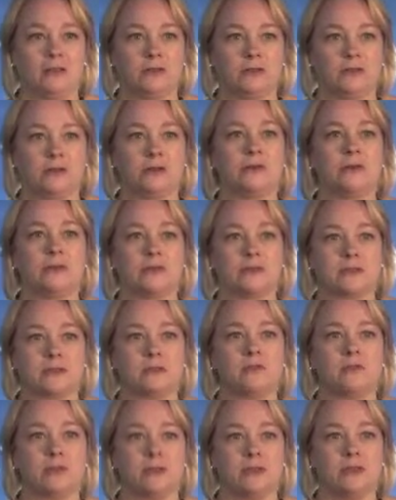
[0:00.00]
There's always
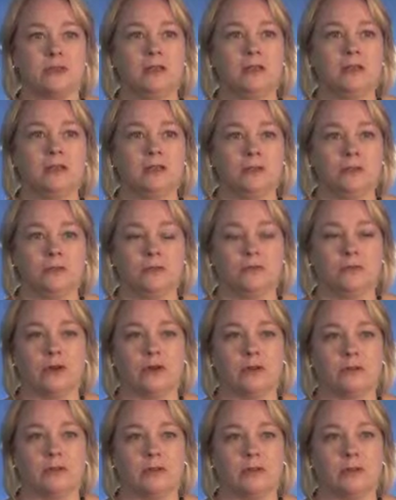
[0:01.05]
someone in your
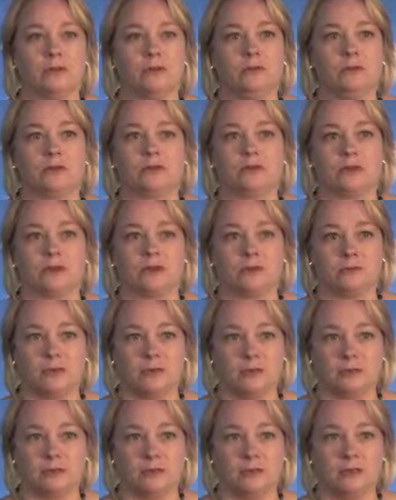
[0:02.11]
environment that you could start
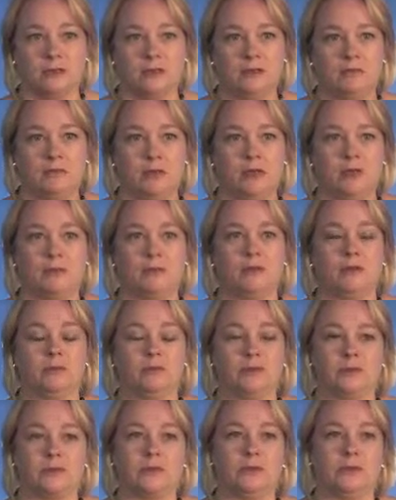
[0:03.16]
with. It may not be the
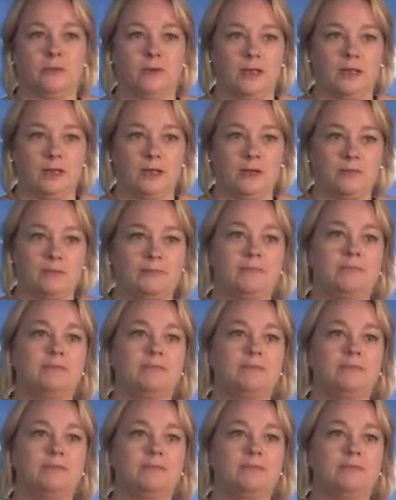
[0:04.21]
person you end up